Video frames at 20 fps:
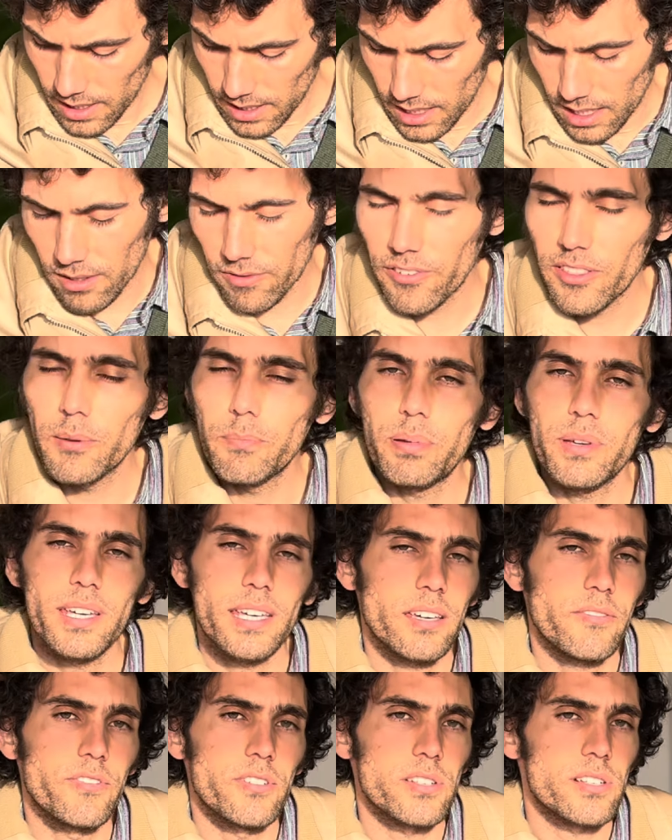if the
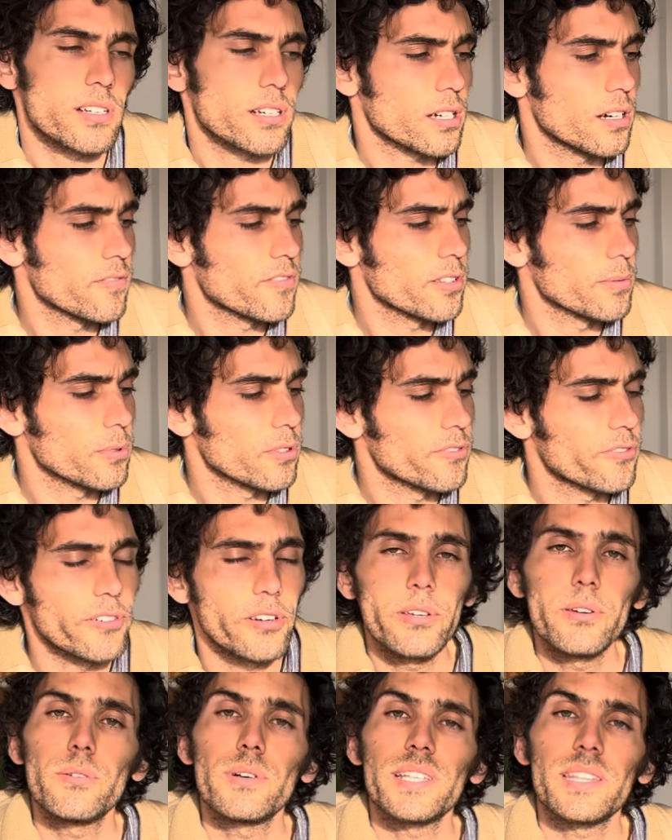pinky feels uncomfortable for
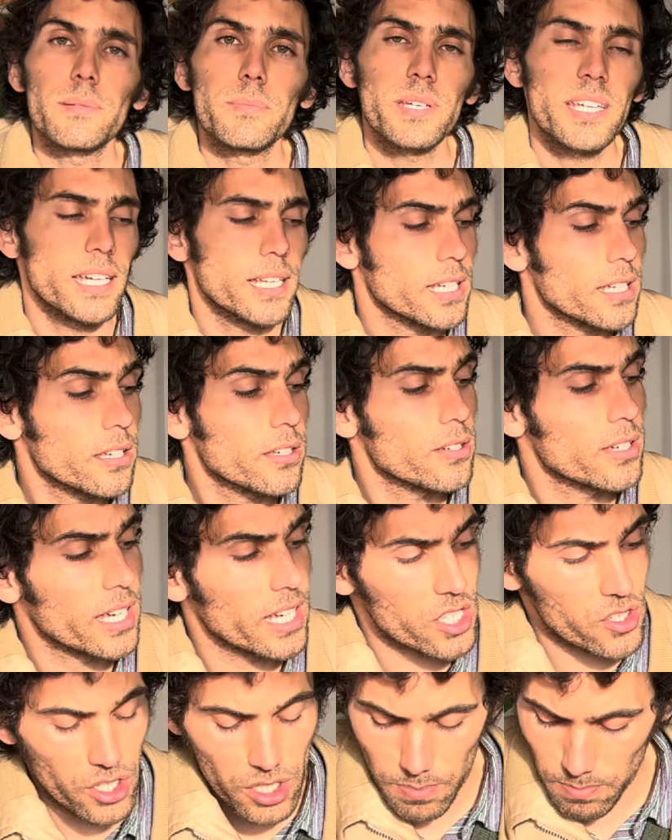you at the beginning, you
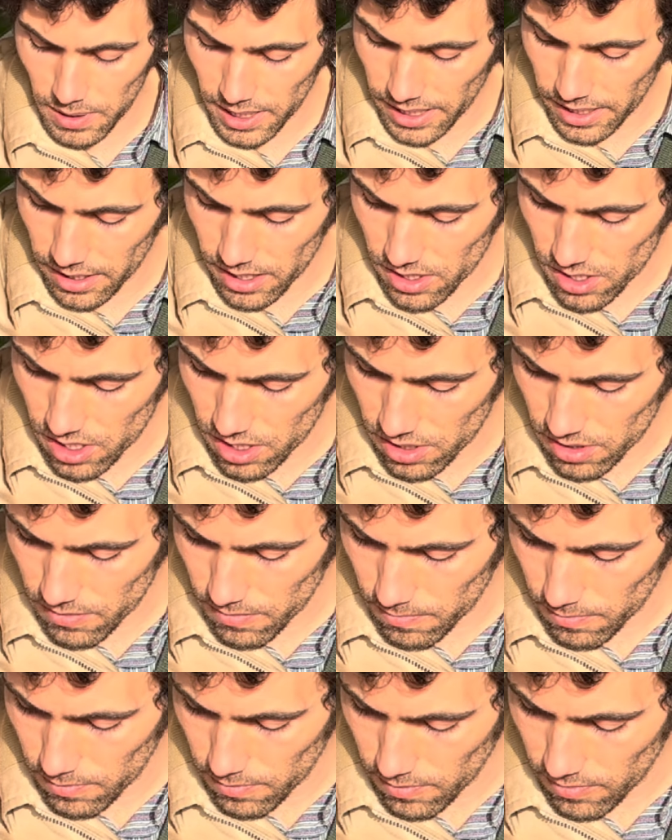can just play these